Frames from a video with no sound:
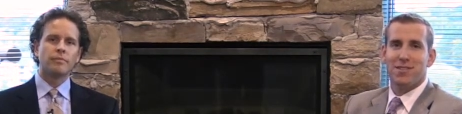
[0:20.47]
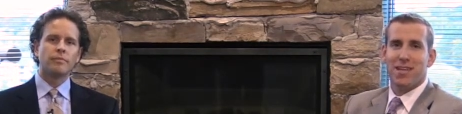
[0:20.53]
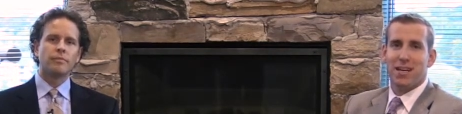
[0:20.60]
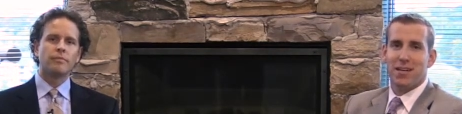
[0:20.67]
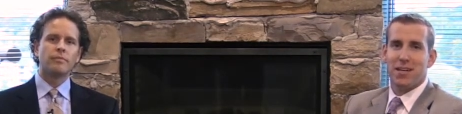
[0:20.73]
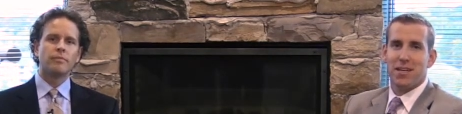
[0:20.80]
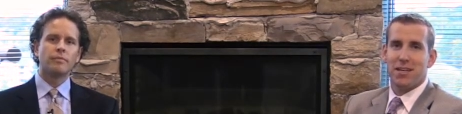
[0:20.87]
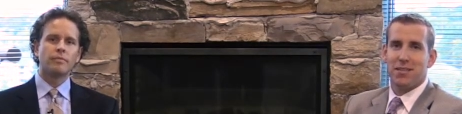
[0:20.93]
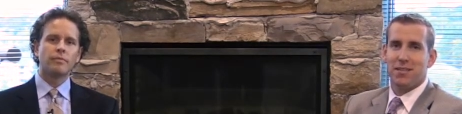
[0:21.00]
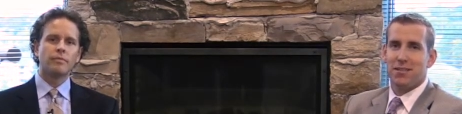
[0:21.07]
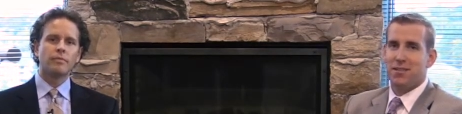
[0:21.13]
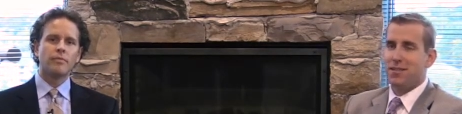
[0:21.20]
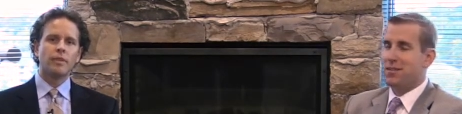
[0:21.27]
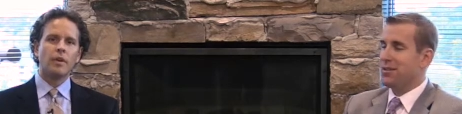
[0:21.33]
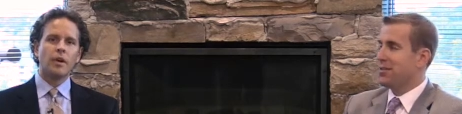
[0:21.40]

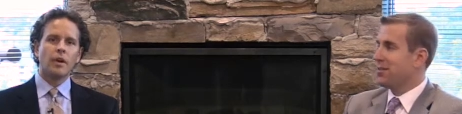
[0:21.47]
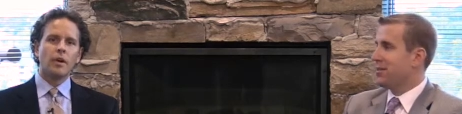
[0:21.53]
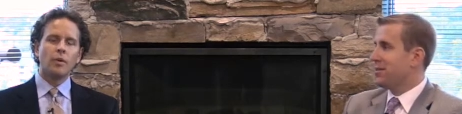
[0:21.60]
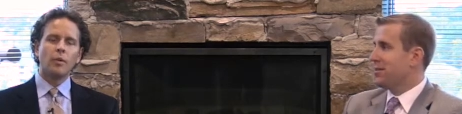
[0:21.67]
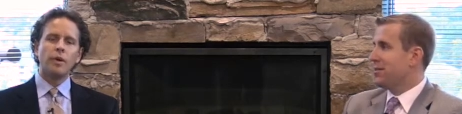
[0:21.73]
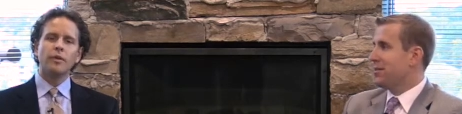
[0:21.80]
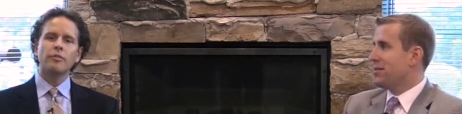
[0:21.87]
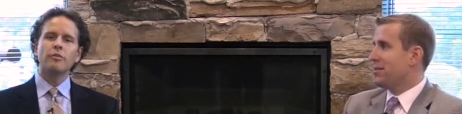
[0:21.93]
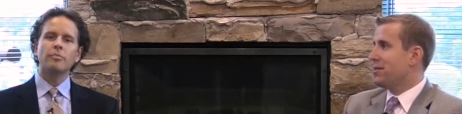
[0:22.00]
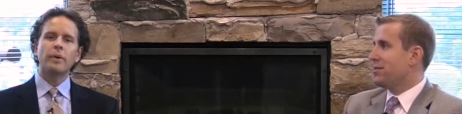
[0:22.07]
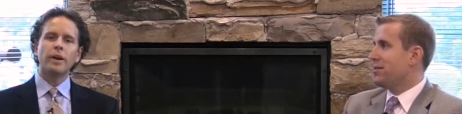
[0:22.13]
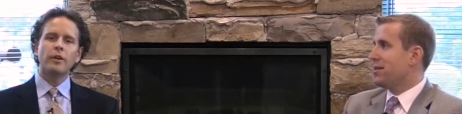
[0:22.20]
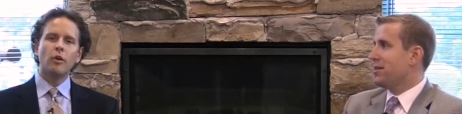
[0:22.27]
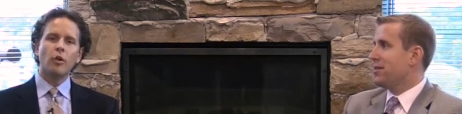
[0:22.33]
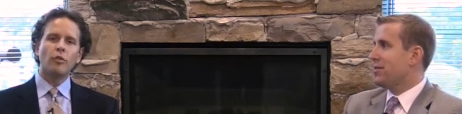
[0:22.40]
Speaker 1: Techniques. We have
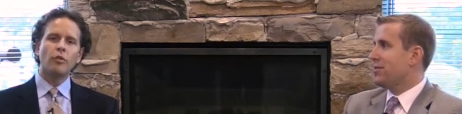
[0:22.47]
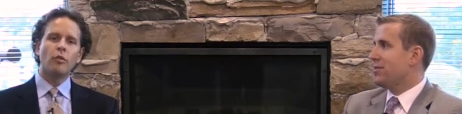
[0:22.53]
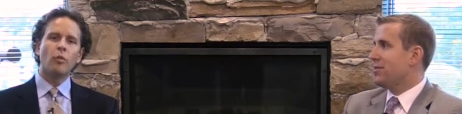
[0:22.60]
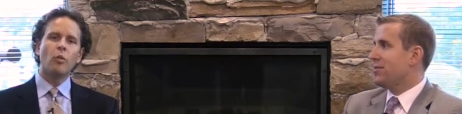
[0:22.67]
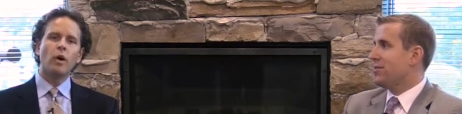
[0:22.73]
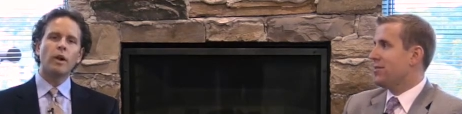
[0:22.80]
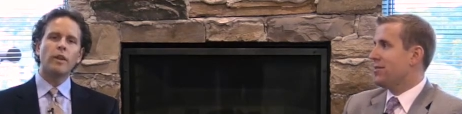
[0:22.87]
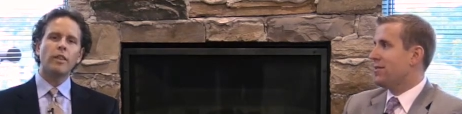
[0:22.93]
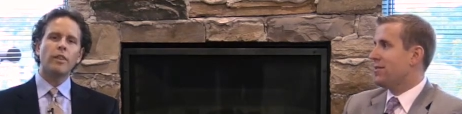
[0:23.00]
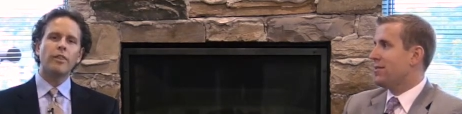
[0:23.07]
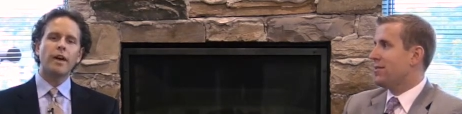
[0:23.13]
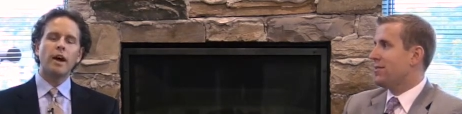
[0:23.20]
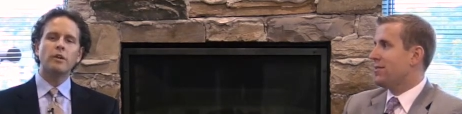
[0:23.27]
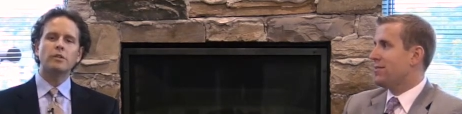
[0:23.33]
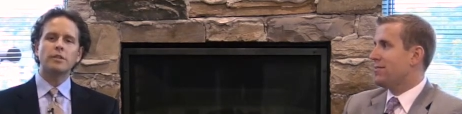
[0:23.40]
spent over one
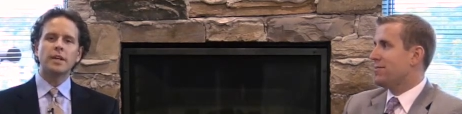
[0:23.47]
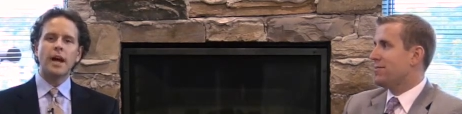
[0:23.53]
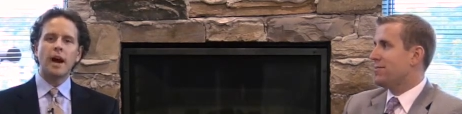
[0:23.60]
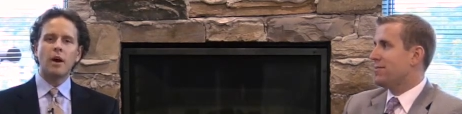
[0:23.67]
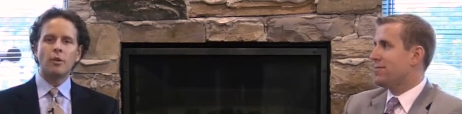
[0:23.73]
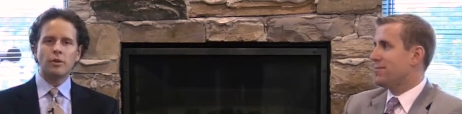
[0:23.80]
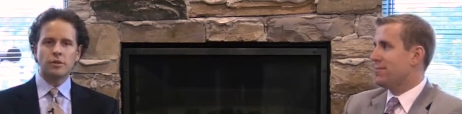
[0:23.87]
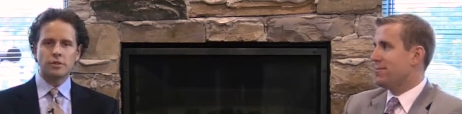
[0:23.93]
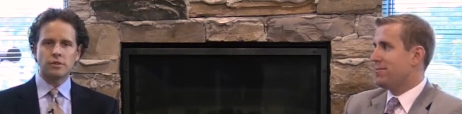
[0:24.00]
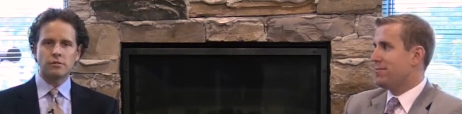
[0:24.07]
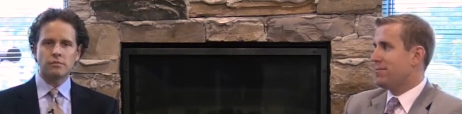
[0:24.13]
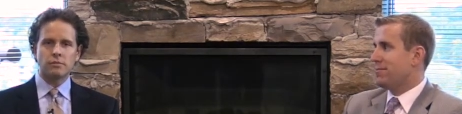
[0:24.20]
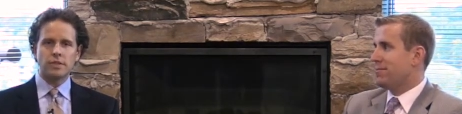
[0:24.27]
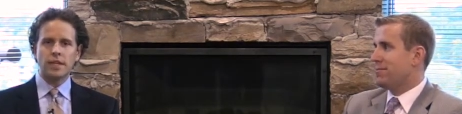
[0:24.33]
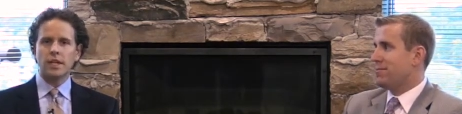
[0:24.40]
thousand hours
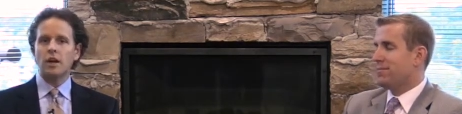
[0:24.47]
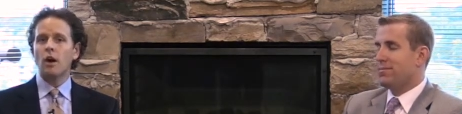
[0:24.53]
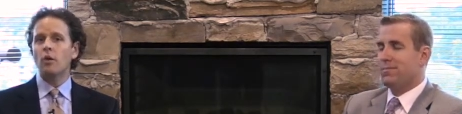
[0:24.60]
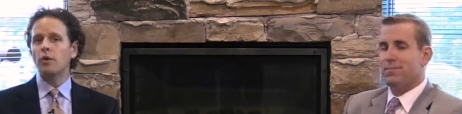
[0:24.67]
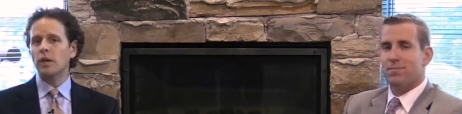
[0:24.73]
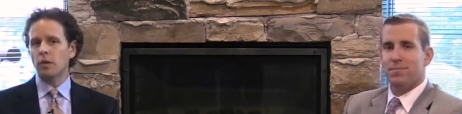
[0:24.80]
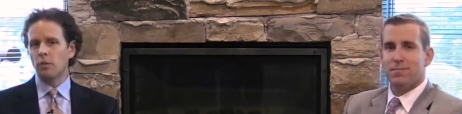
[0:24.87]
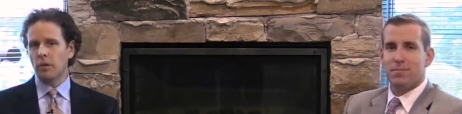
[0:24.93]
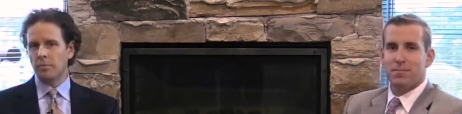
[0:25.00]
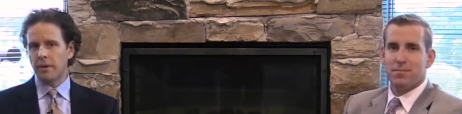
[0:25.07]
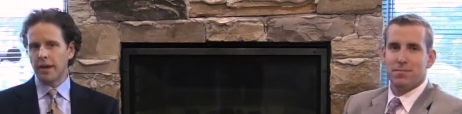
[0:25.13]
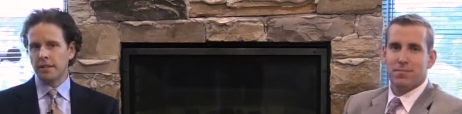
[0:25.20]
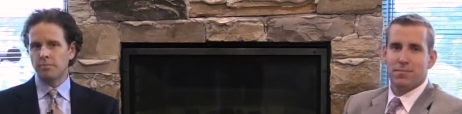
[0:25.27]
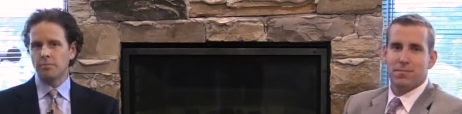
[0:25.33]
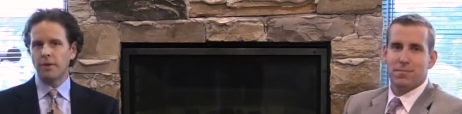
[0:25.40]
decoding what
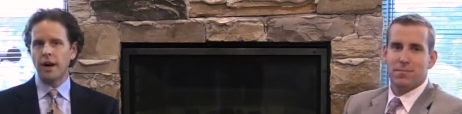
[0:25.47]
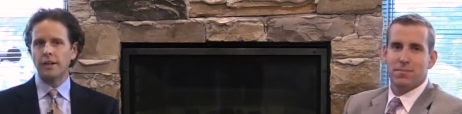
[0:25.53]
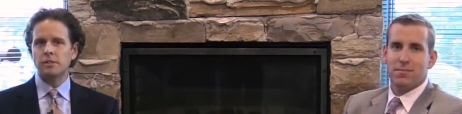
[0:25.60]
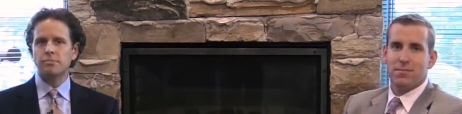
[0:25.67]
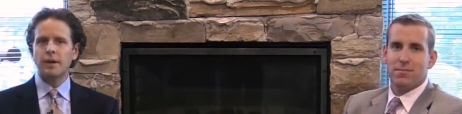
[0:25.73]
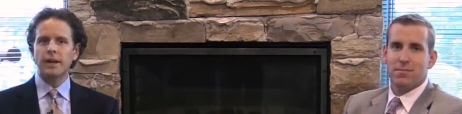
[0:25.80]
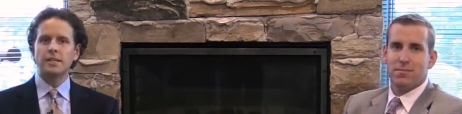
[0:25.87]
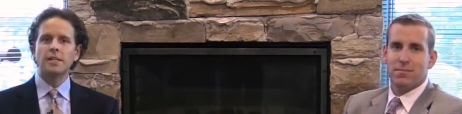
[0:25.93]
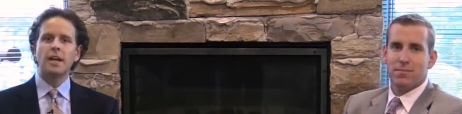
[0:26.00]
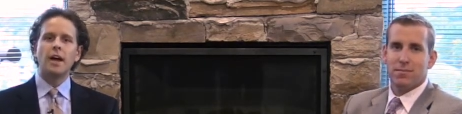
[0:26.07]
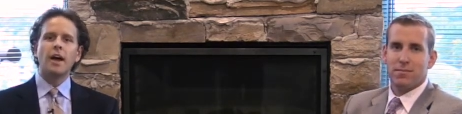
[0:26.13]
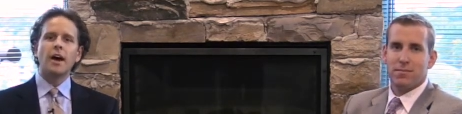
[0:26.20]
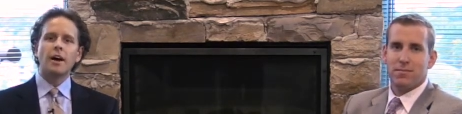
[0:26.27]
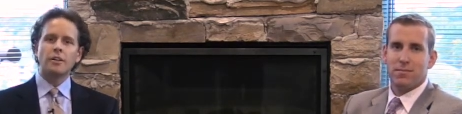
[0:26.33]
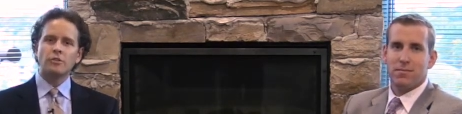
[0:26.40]
makes prospects
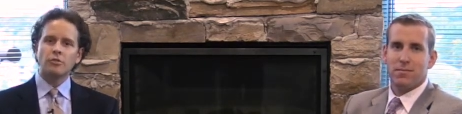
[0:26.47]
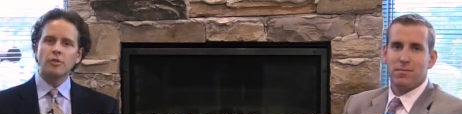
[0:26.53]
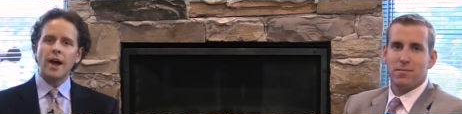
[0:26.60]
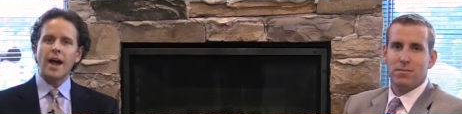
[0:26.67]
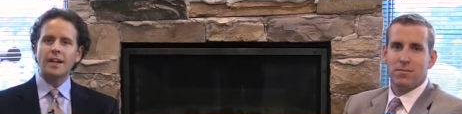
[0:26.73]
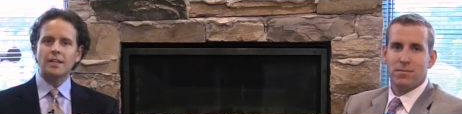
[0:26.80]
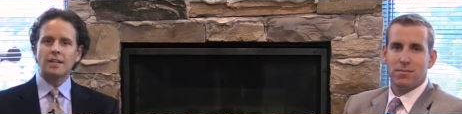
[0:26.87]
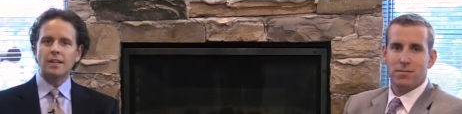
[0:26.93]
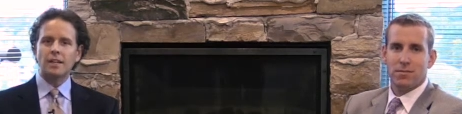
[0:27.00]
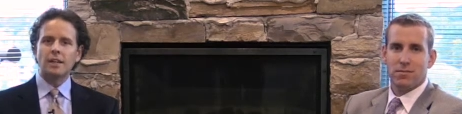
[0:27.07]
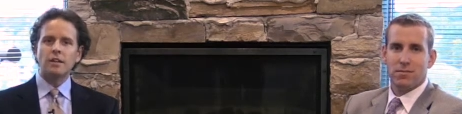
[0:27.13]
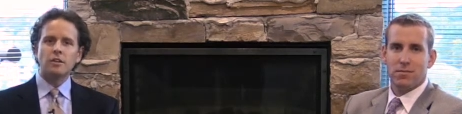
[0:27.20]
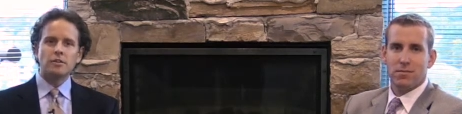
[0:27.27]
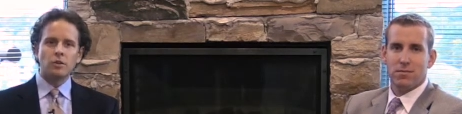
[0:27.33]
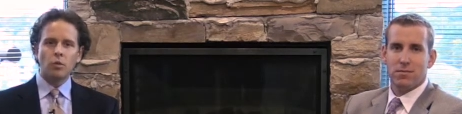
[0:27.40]
attracted
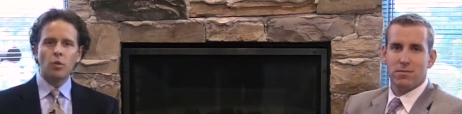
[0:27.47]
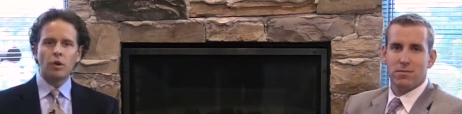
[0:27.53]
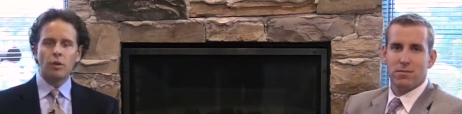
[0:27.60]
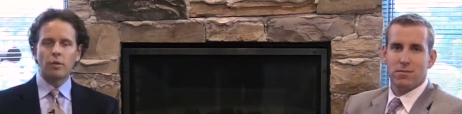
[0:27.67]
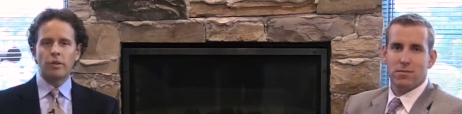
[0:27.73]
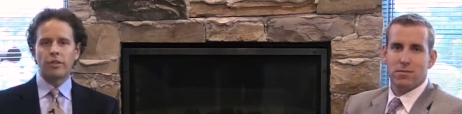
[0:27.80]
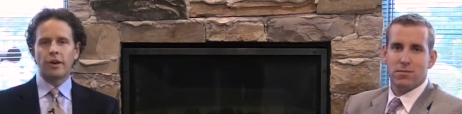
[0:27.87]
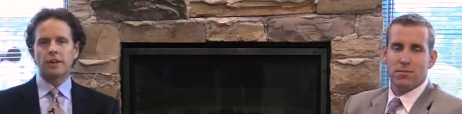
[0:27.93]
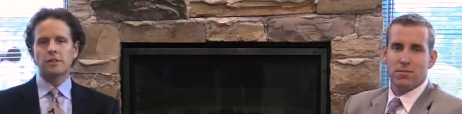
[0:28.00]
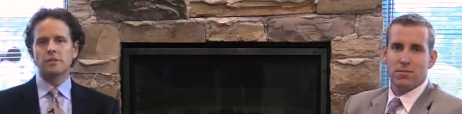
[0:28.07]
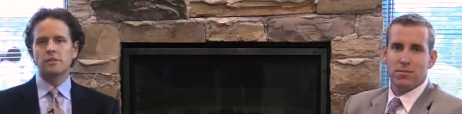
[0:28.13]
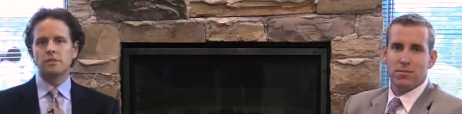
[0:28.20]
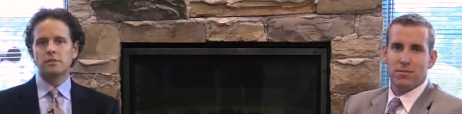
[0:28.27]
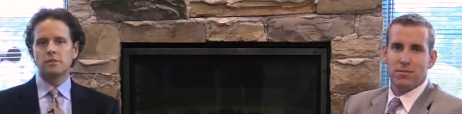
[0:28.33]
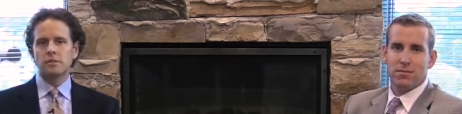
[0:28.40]
to work with us.